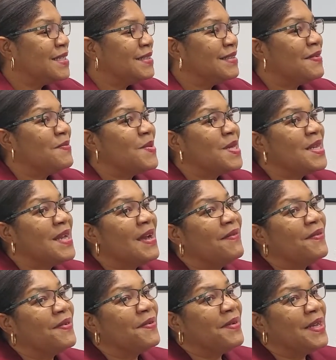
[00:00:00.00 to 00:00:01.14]
Somebody have
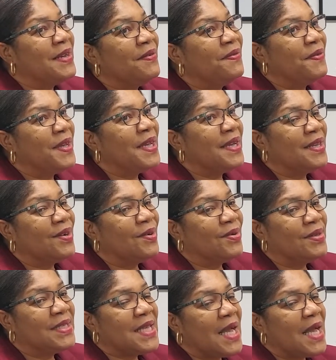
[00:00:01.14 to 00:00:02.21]
already figured out